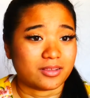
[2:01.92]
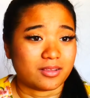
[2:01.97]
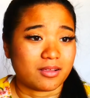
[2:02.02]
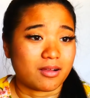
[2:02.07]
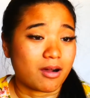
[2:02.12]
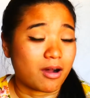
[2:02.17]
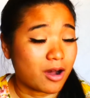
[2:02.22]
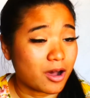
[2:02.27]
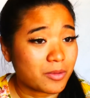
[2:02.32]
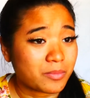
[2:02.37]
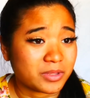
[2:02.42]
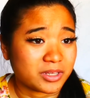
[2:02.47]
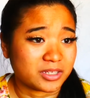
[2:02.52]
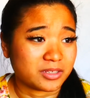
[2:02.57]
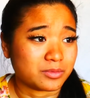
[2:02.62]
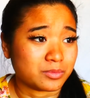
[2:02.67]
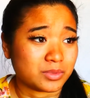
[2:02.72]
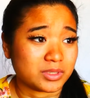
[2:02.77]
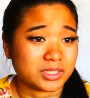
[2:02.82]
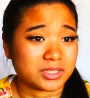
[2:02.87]
hominy
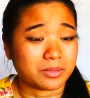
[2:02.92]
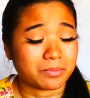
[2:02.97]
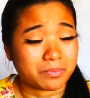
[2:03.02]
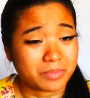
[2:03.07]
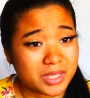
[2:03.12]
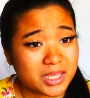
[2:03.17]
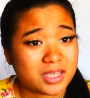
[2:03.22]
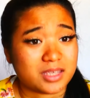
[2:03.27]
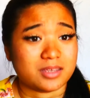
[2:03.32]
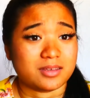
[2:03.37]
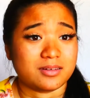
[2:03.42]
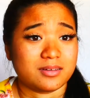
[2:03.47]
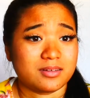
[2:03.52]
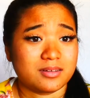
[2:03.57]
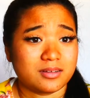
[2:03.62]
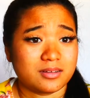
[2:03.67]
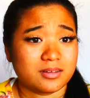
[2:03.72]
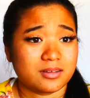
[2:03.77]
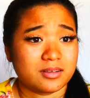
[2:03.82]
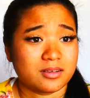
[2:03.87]
was a bean,
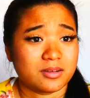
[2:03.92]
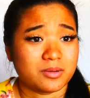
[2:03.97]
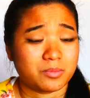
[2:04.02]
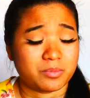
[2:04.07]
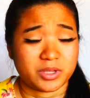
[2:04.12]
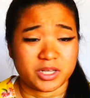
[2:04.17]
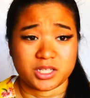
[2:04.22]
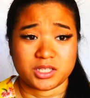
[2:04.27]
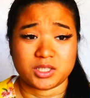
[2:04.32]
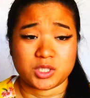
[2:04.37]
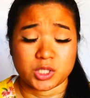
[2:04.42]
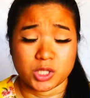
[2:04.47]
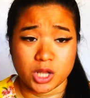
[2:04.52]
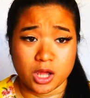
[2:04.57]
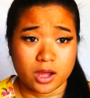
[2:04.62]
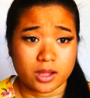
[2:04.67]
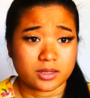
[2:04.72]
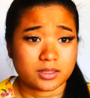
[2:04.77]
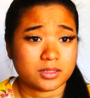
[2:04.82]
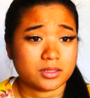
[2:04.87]
but it's
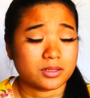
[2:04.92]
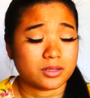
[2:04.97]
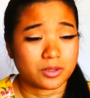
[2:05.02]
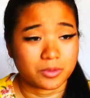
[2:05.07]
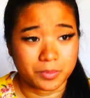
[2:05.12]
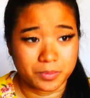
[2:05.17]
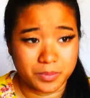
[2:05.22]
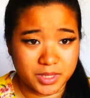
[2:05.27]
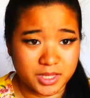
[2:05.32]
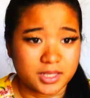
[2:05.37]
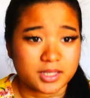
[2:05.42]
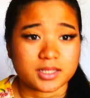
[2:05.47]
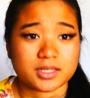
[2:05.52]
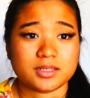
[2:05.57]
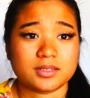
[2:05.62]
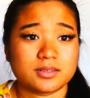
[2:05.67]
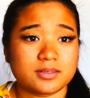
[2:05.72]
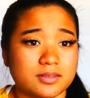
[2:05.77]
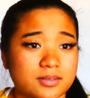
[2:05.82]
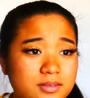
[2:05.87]
not a bean.
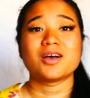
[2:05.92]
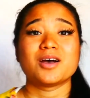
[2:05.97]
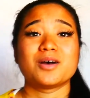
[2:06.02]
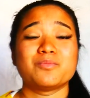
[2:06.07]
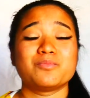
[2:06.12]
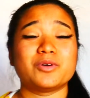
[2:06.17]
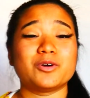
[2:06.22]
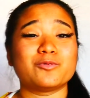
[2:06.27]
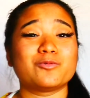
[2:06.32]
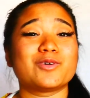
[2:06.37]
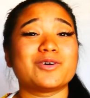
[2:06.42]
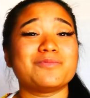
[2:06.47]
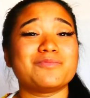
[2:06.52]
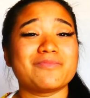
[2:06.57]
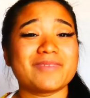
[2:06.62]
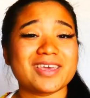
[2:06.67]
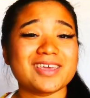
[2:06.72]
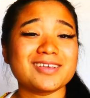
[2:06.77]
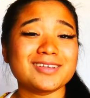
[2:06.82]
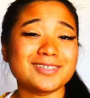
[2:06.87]
But what
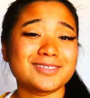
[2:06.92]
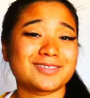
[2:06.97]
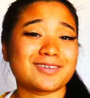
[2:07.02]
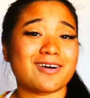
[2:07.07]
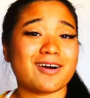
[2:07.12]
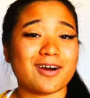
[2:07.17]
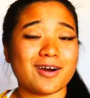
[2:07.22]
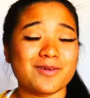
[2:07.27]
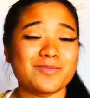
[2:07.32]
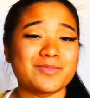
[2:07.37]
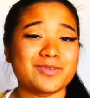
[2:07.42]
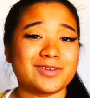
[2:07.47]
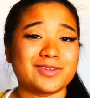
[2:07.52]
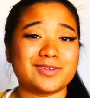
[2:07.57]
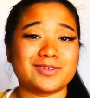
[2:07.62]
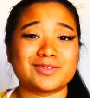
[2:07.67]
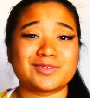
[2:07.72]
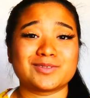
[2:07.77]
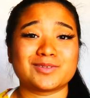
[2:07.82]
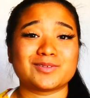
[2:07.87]
makes hominy
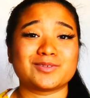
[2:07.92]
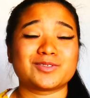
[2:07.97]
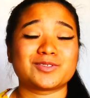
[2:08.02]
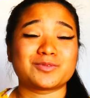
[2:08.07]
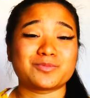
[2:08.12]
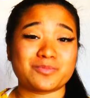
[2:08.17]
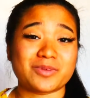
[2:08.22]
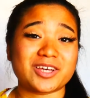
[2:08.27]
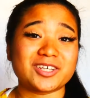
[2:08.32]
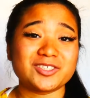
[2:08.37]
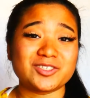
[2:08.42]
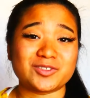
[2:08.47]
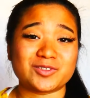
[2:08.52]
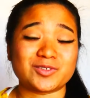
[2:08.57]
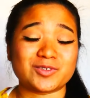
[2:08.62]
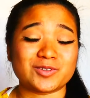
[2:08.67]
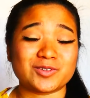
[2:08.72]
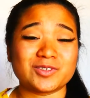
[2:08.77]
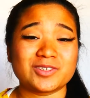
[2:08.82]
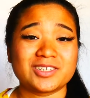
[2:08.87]
so
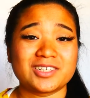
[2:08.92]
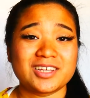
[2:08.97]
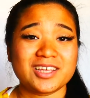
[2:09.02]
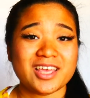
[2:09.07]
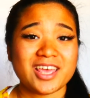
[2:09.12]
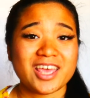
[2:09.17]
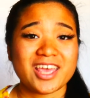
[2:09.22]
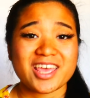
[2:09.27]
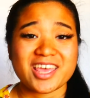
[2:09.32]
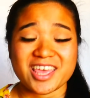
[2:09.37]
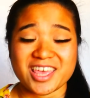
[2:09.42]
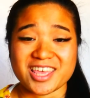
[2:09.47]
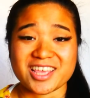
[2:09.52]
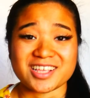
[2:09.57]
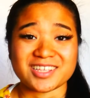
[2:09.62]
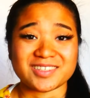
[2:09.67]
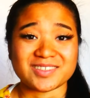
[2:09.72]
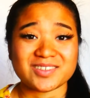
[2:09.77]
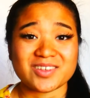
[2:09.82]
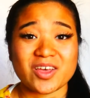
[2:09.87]
special
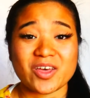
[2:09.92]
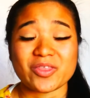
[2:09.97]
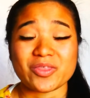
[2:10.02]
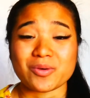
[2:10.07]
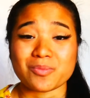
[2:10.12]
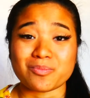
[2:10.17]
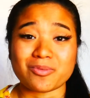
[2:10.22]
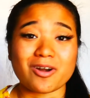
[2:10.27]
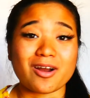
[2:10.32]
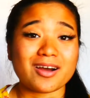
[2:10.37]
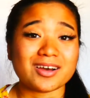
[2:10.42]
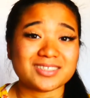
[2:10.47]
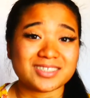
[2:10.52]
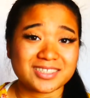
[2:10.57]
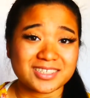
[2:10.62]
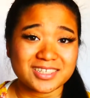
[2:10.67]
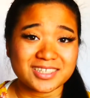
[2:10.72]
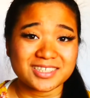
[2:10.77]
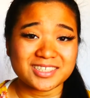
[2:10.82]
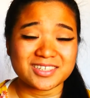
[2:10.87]
is the
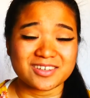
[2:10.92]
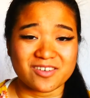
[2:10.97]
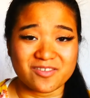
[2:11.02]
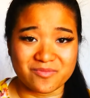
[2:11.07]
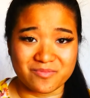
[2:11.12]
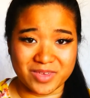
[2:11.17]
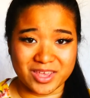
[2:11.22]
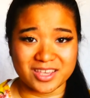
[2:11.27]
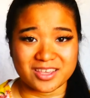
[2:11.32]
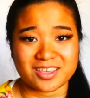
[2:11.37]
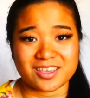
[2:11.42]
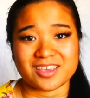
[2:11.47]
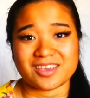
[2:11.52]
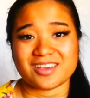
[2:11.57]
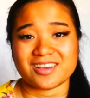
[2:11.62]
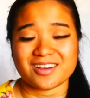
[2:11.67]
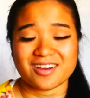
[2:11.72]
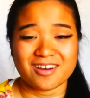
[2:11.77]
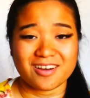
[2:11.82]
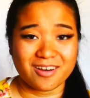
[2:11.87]
process of making
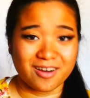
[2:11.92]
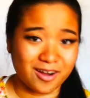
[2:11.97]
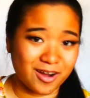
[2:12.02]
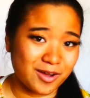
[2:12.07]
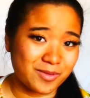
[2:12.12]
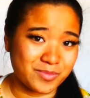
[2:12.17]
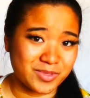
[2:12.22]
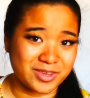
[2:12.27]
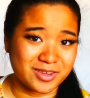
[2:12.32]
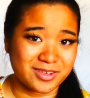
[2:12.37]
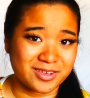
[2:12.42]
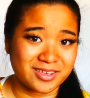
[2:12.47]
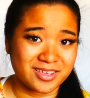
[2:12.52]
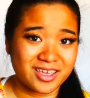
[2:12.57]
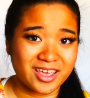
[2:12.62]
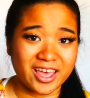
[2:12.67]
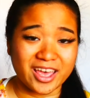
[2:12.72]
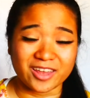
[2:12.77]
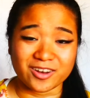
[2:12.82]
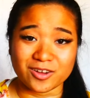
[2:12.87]
hominy
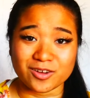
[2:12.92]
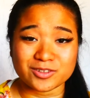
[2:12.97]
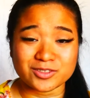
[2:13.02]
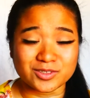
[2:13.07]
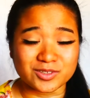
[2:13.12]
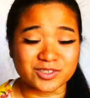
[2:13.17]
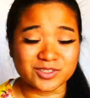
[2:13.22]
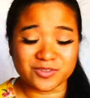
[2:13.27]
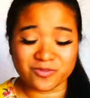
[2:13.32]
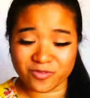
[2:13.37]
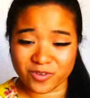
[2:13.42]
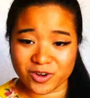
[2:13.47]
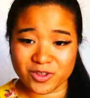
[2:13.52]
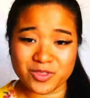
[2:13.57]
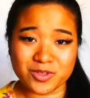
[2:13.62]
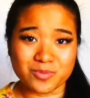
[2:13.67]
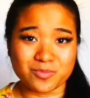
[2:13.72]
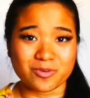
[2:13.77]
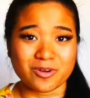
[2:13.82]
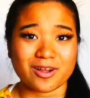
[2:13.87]
and also its further
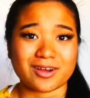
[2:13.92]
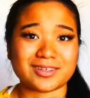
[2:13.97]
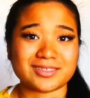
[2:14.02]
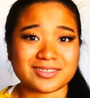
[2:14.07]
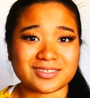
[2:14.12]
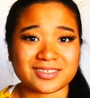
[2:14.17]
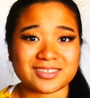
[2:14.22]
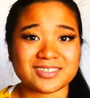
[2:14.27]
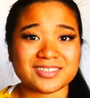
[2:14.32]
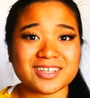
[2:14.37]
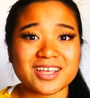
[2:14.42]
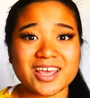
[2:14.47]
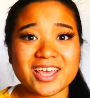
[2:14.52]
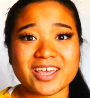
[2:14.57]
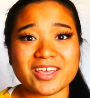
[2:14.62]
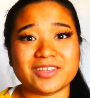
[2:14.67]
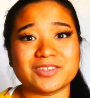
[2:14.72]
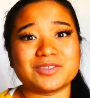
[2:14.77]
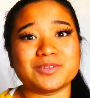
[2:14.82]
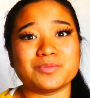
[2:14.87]
process
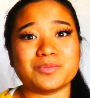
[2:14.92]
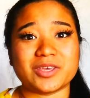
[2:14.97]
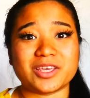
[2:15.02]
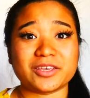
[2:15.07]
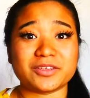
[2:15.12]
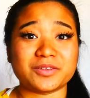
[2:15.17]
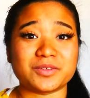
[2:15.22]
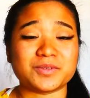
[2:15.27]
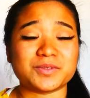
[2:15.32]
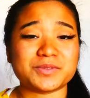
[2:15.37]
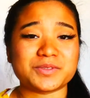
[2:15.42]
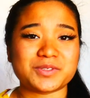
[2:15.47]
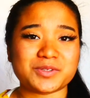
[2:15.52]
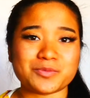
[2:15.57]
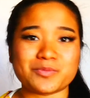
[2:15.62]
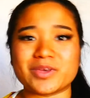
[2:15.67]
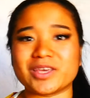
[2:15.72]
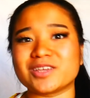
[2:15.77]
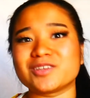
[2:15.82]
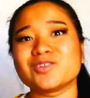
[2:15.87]
into being used to
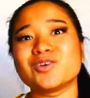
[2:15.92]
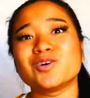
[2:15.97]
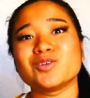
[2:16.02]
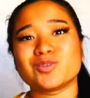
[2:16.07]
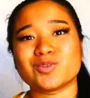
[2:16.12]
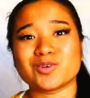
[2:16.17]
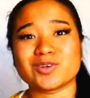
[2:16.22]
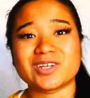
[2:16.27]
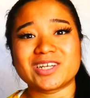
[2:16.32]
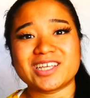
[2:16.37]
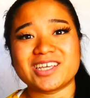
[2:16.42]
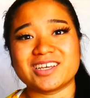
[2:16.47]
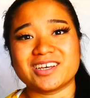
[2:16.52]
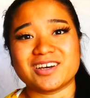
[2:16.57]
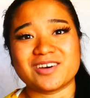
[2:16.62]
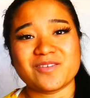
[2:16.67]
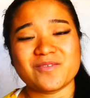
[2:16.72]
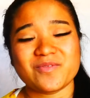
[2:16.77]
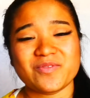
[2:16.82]
make tortilla.